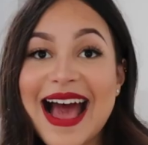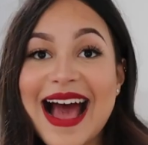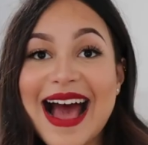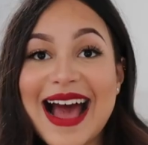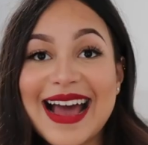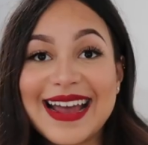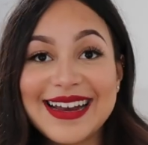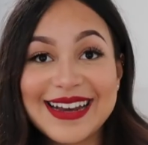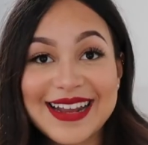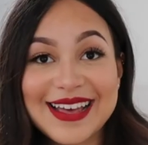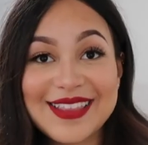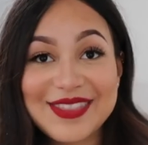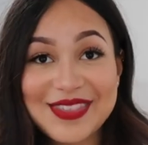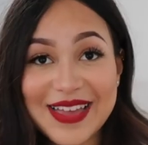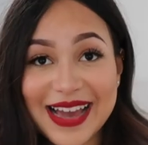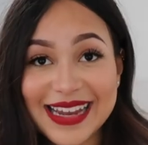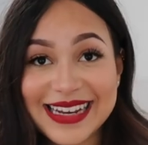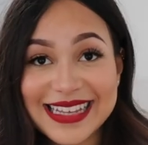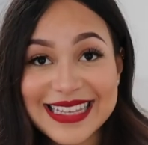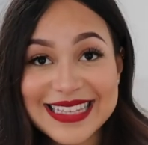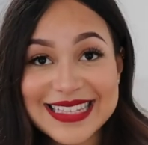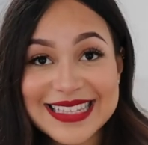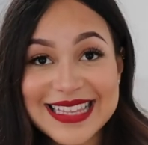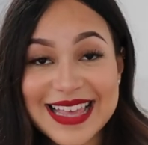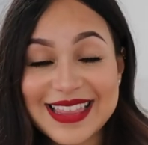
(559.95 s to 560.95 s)
And that
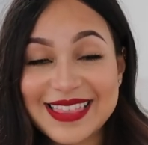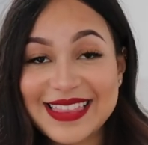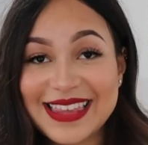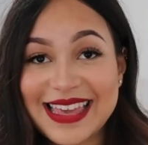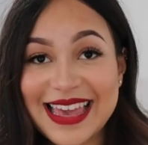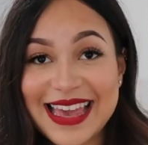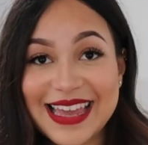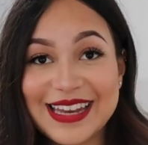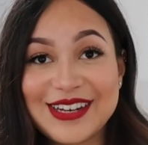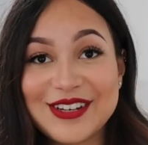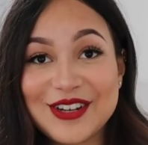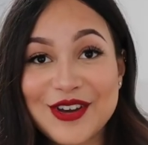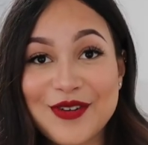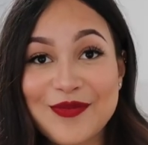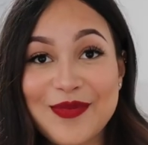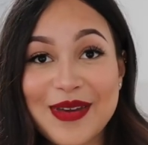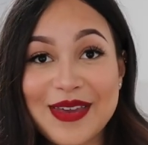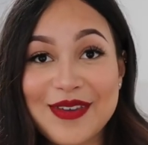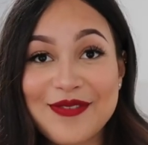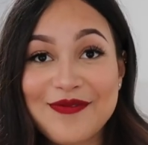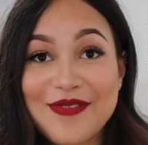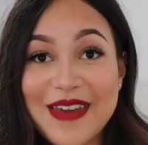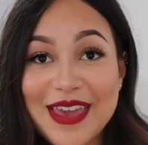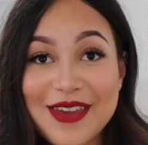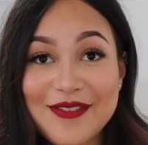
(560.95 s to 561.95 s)
is the end of
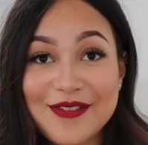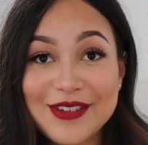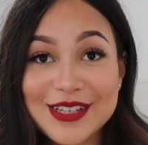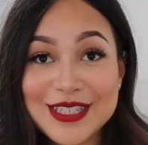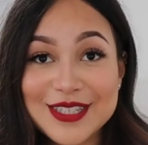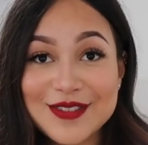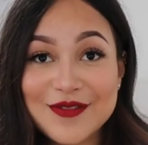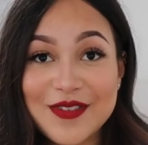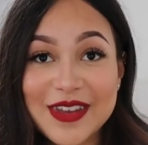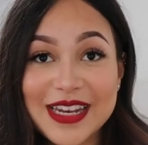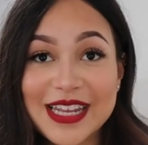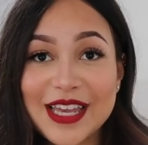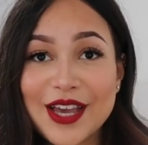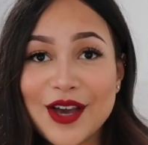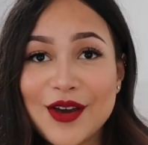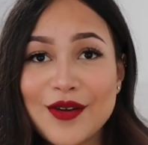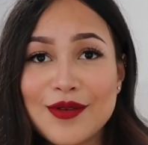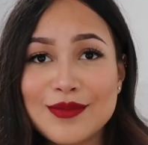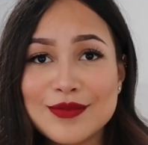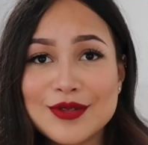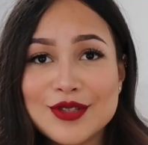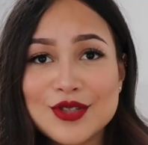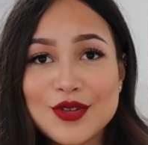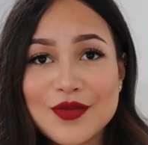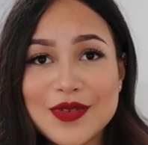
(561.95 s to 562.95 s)
my favorites video.
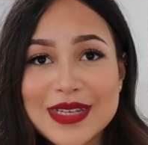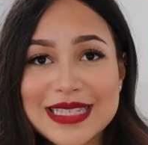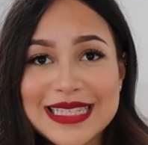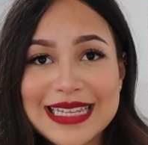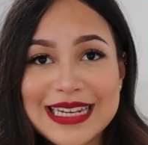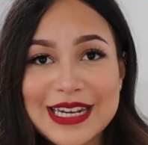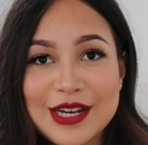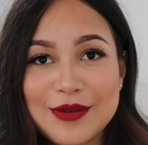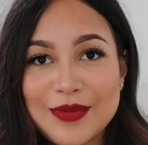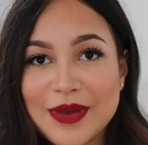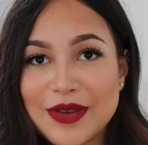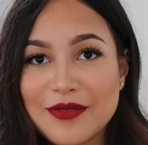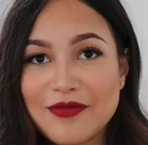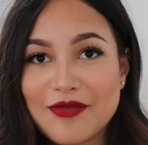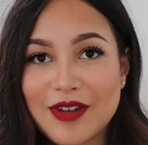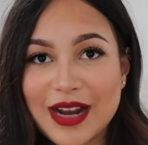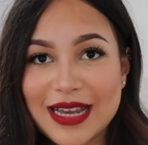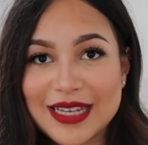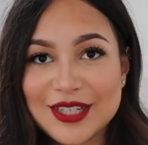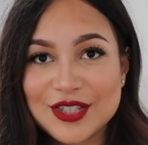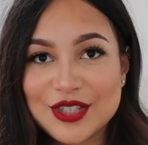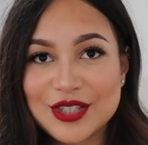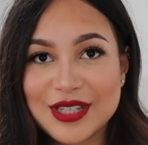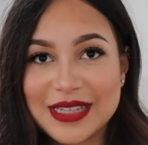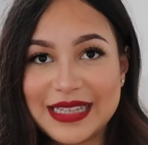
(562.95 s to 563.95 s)
I'm sorry it's a little bit
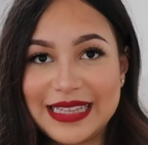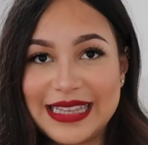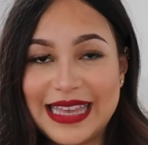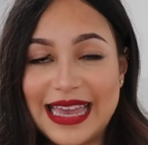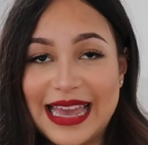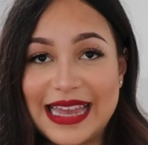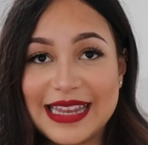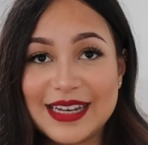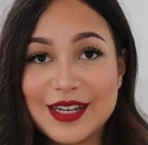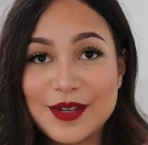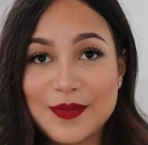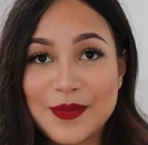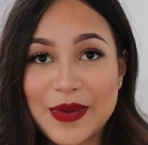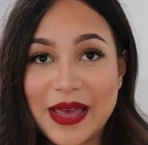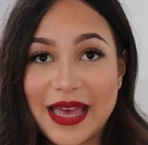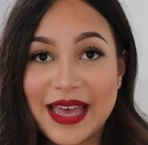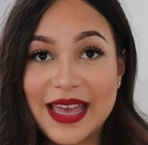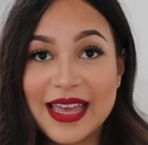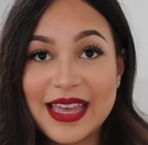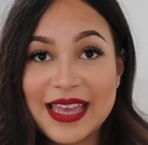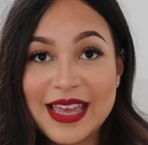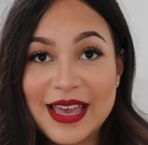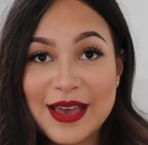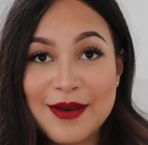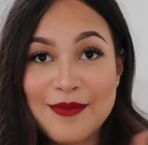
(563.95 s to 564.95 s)
rushed in the end, but
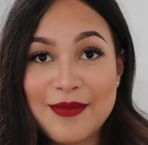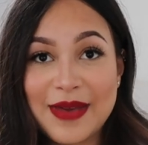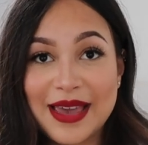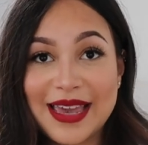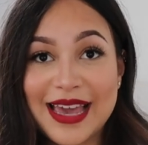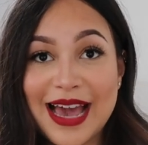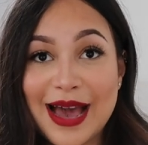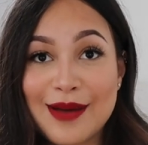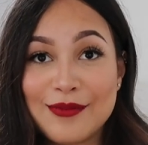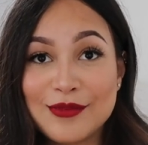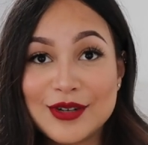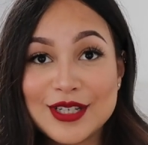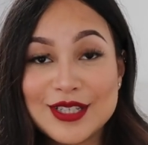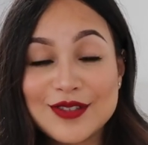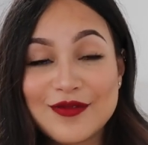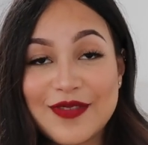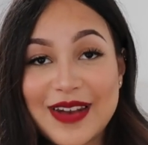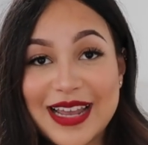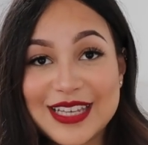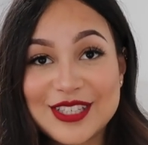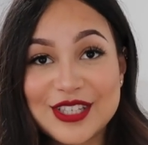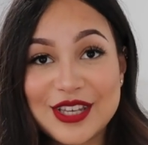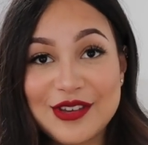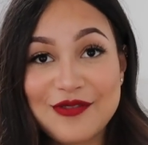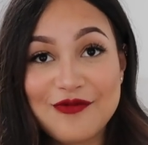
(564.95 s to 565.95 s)
my camera is
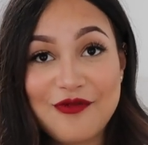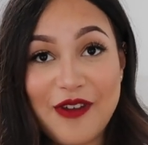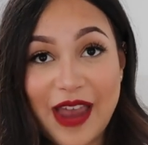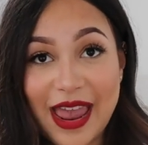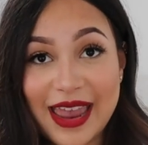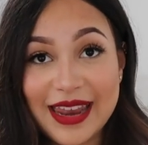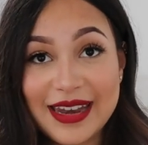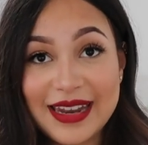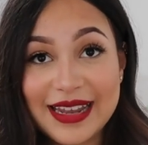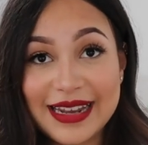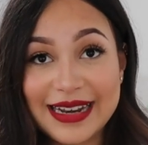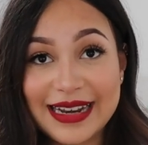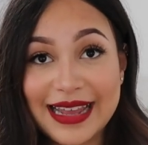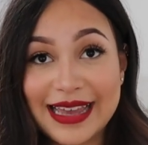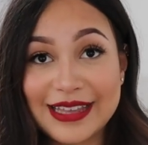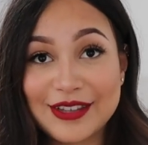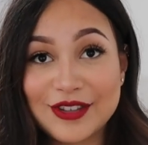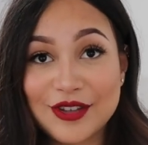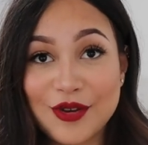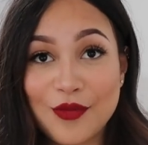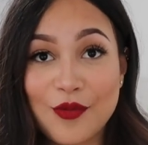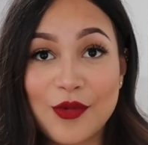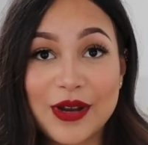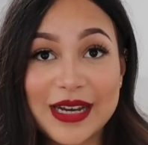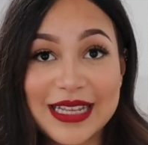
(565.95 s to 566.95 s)
flashing red and I
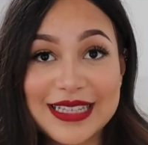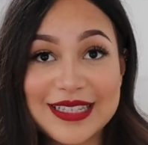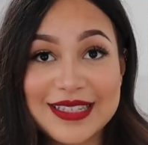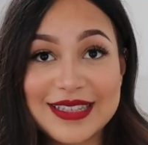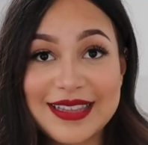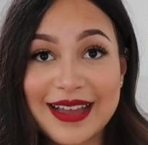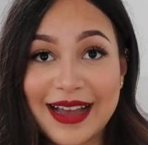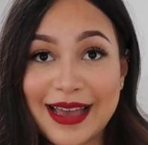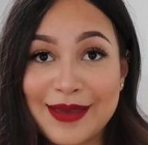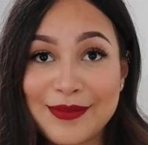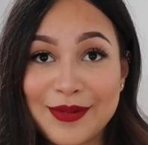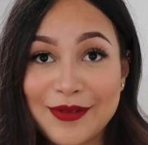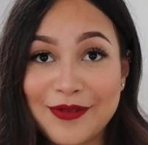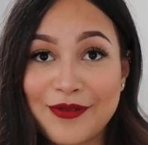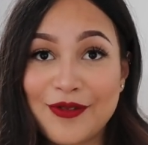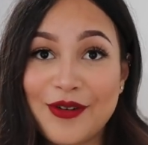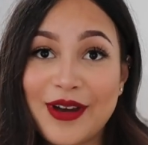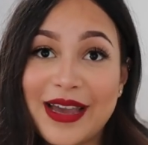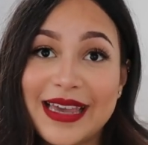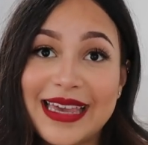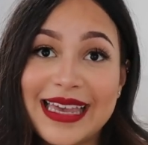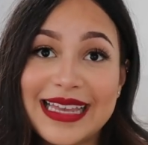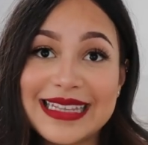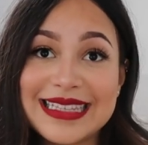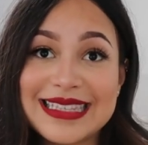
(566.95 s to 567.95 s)
don't want it to die before
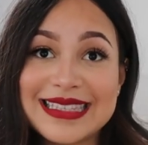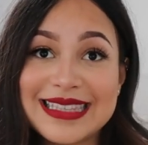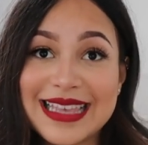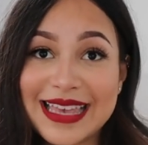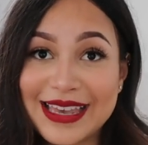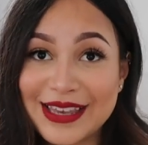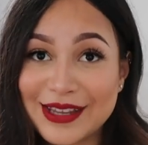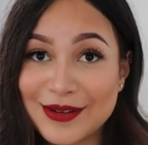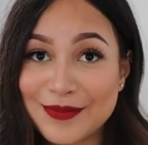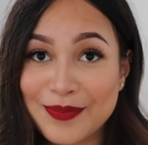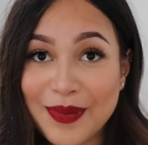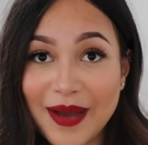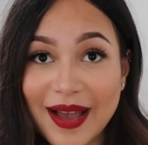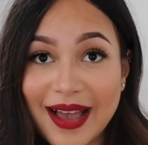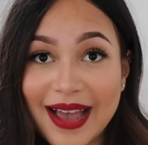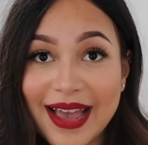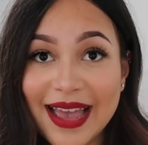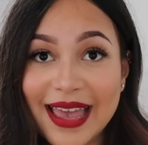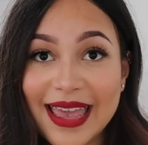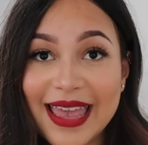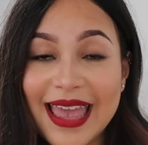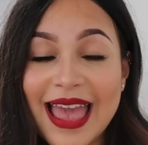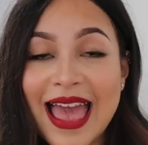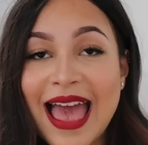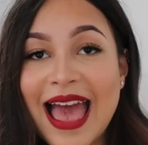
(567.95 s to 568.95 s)
I get to say
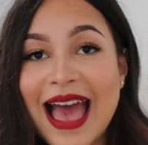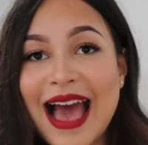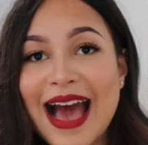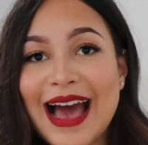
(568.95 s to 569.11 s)
goodbye.